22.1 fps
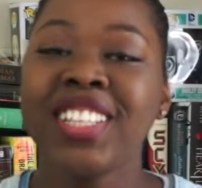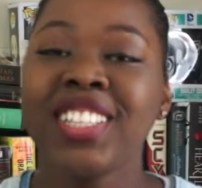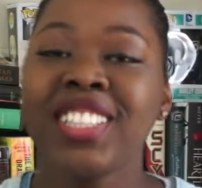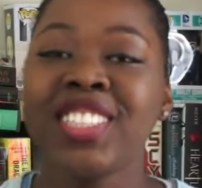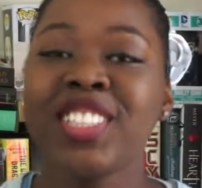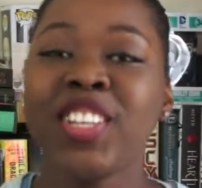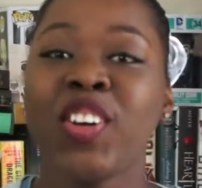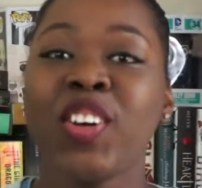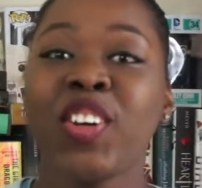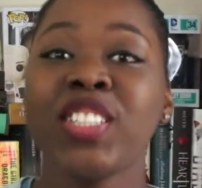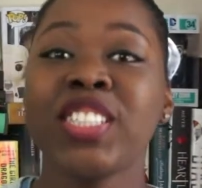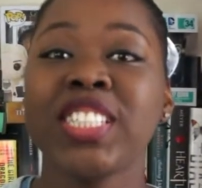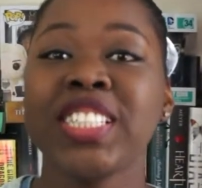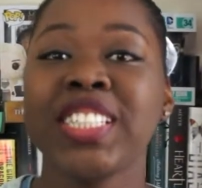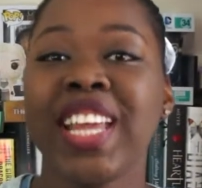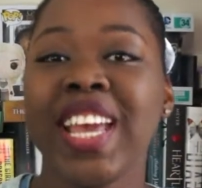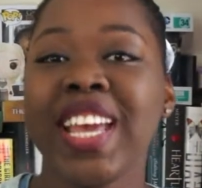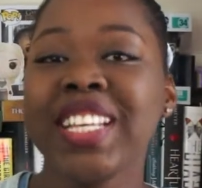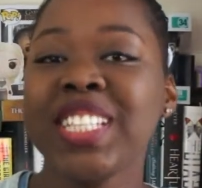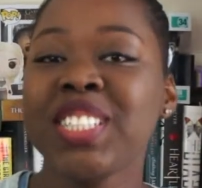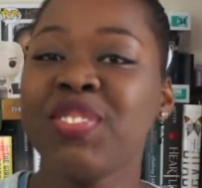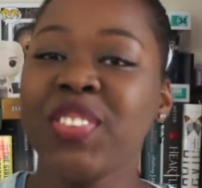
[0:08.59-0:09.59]
So
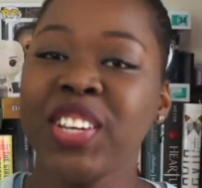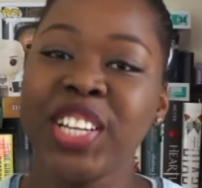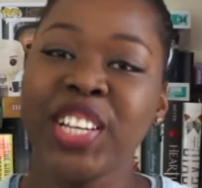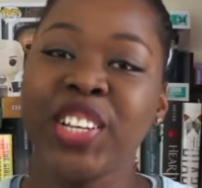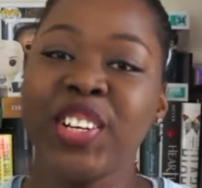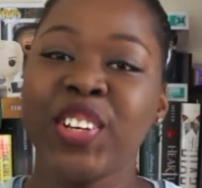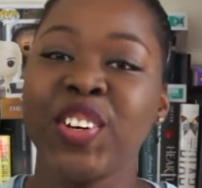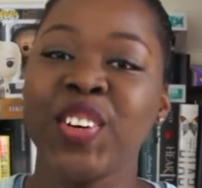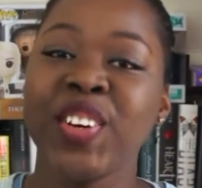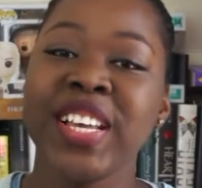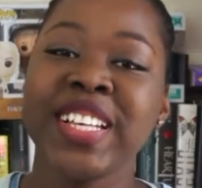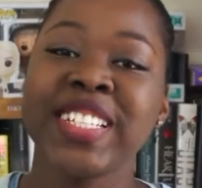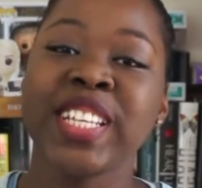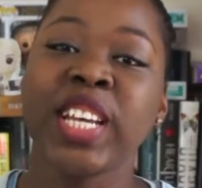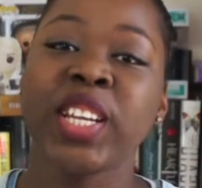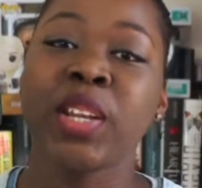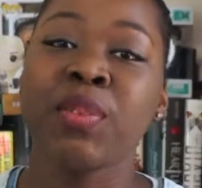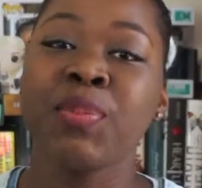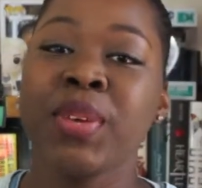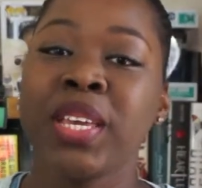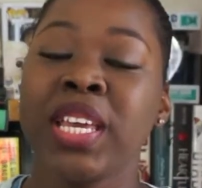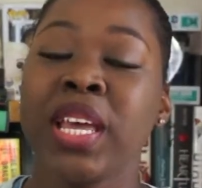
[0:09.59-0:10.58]
today's video is going
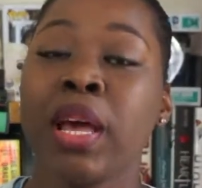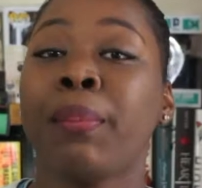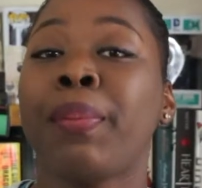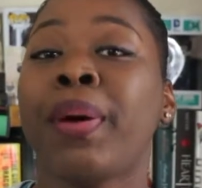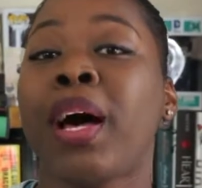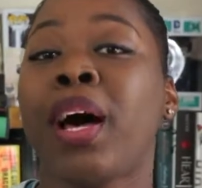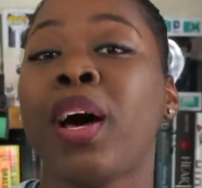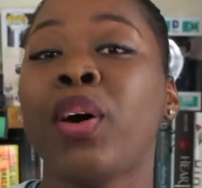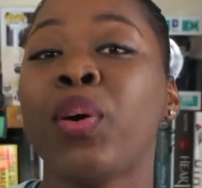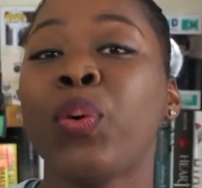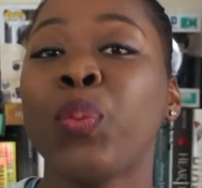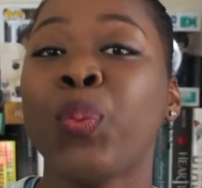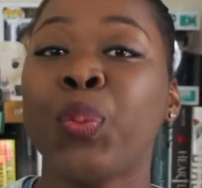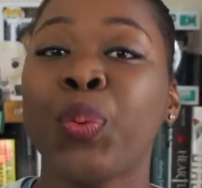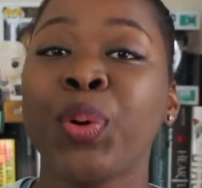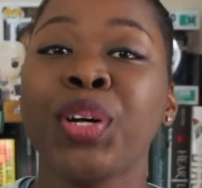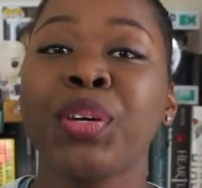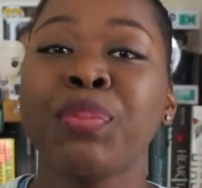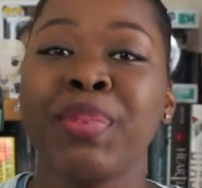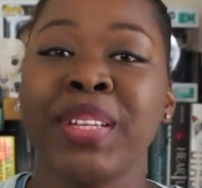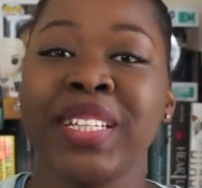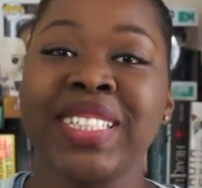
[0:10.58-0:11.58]
to be about
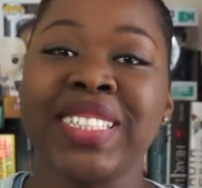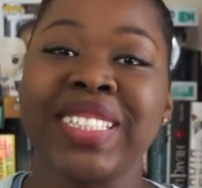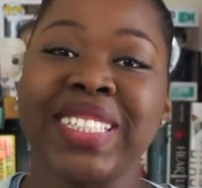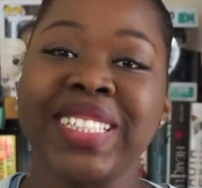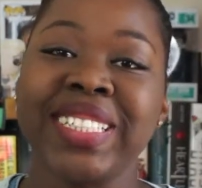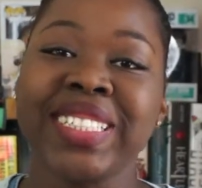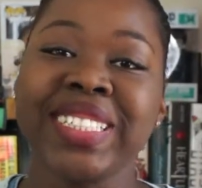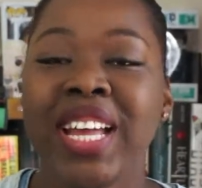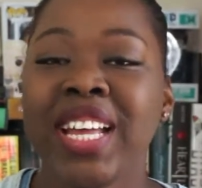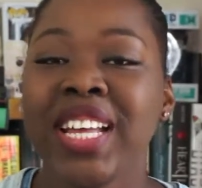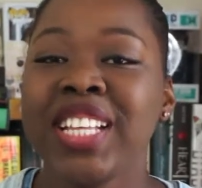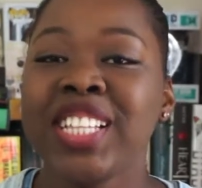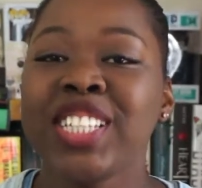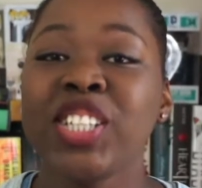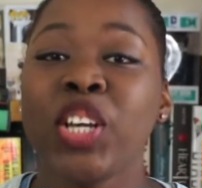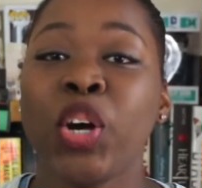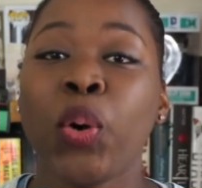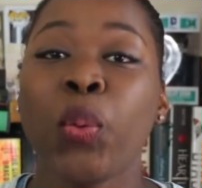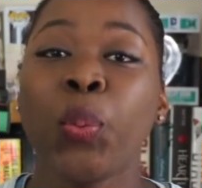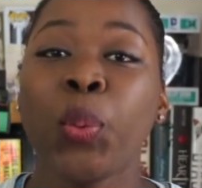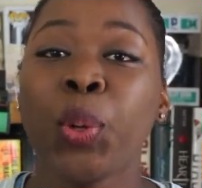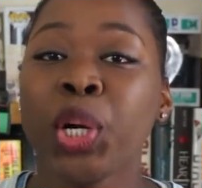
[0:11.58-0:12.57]
world building.
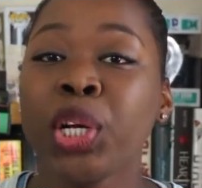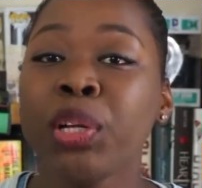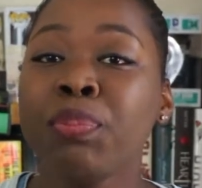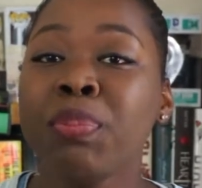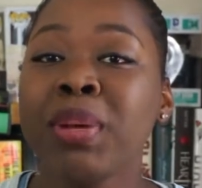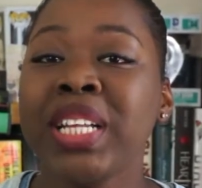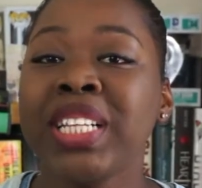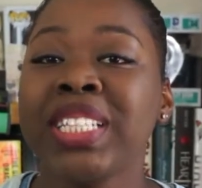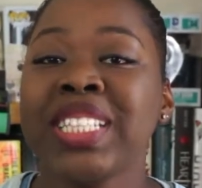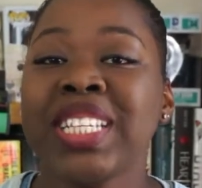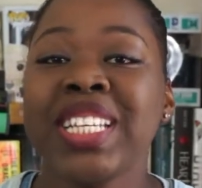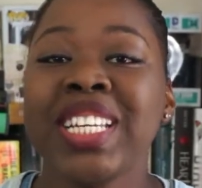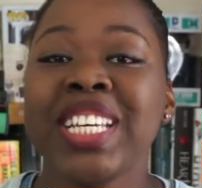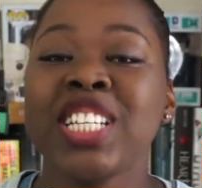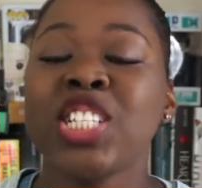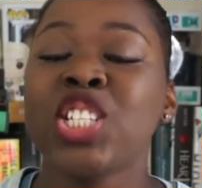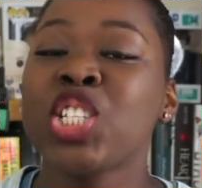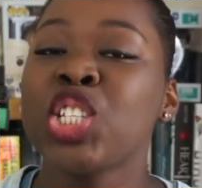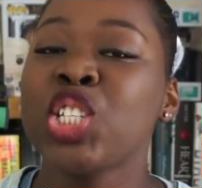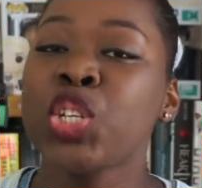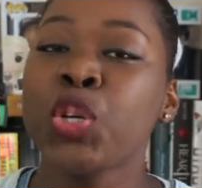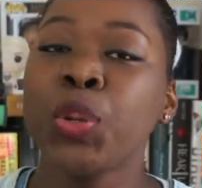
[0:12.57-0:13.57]
So world building is
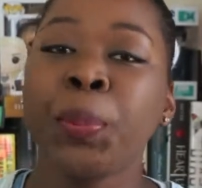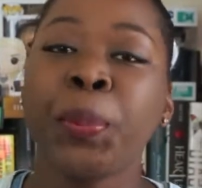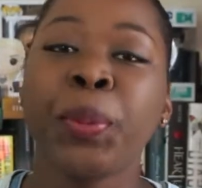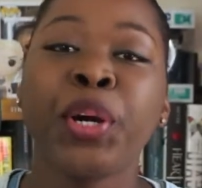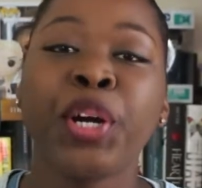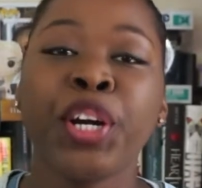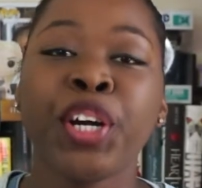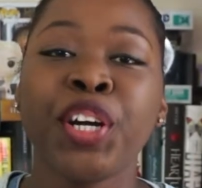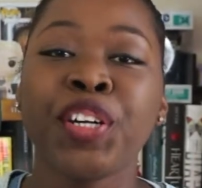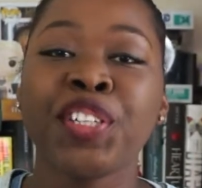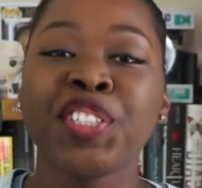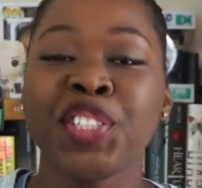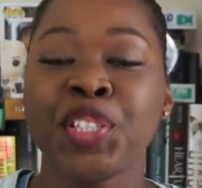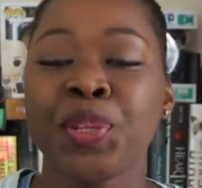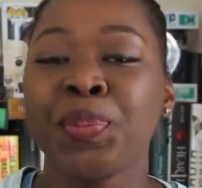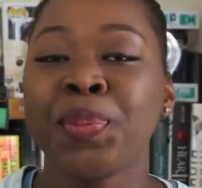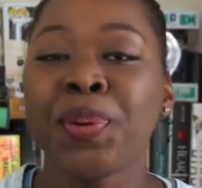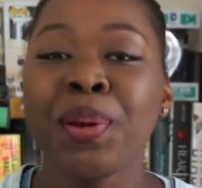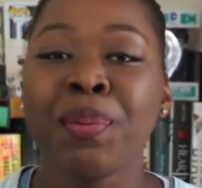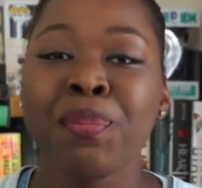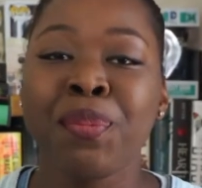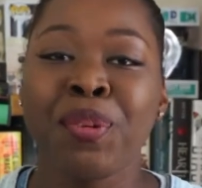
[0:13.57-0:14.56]
super
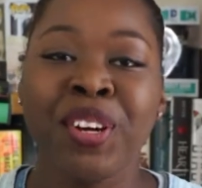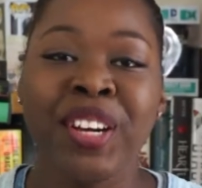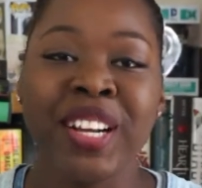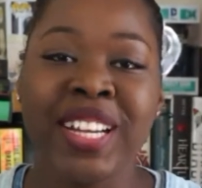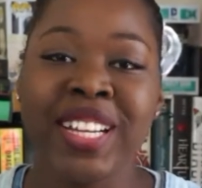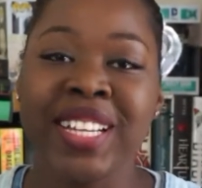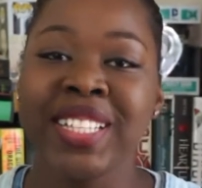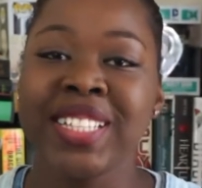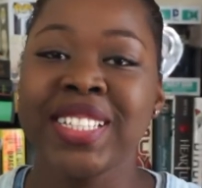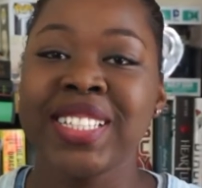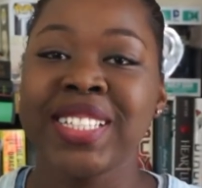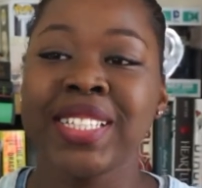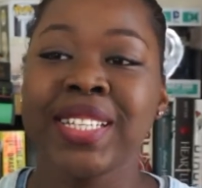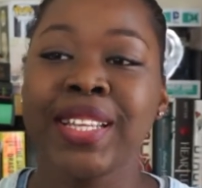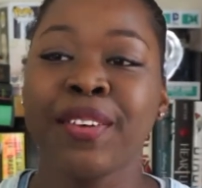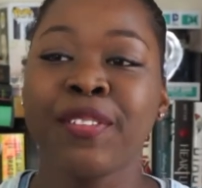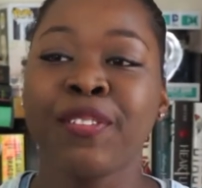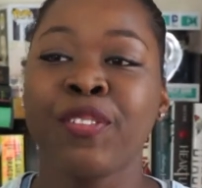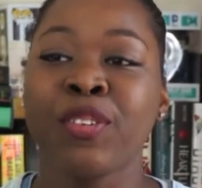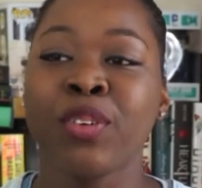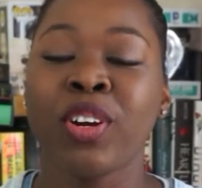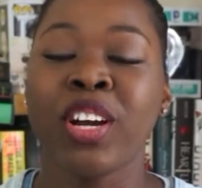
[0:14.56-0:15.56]
important
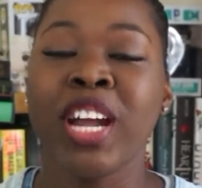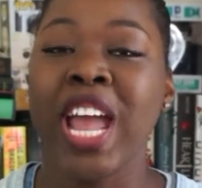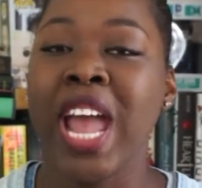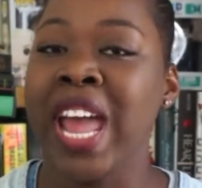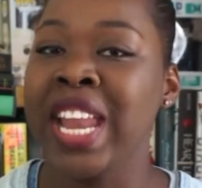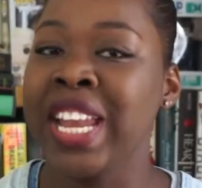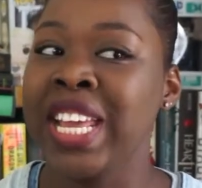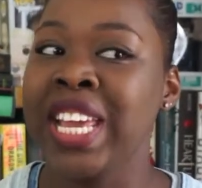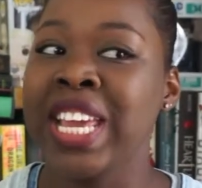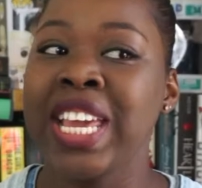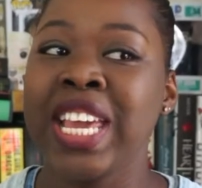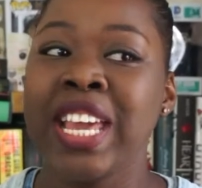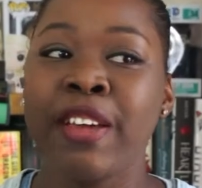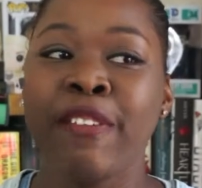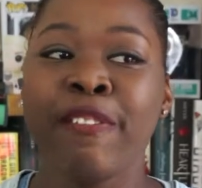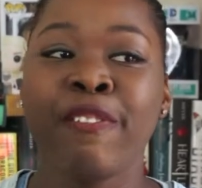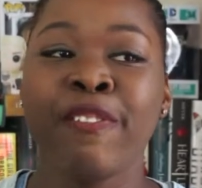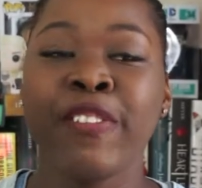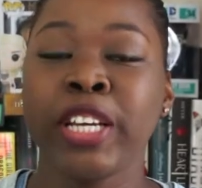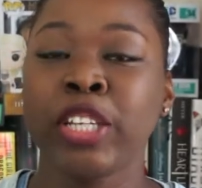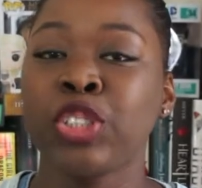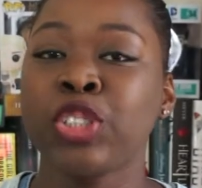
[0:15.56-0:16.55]
for any
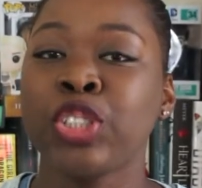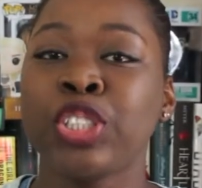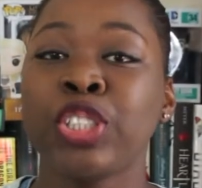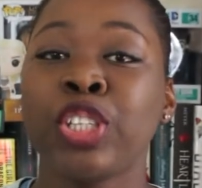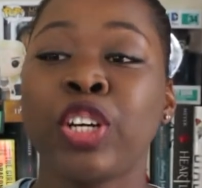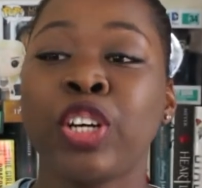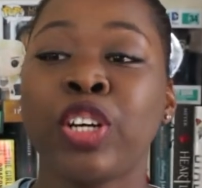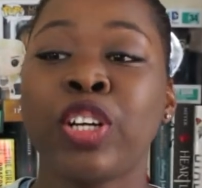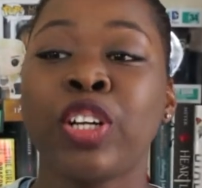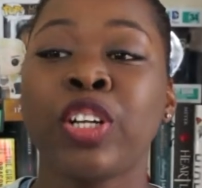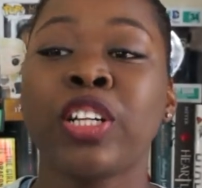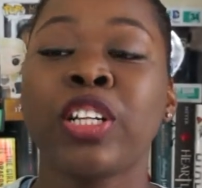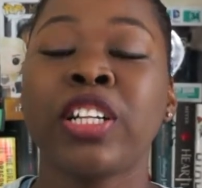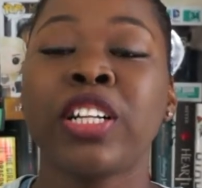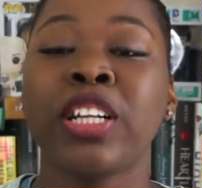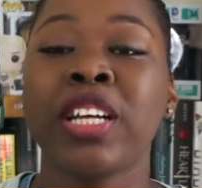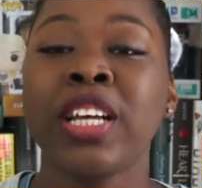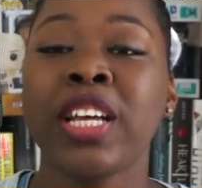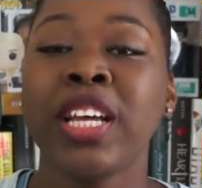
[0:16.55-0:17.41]
fictional,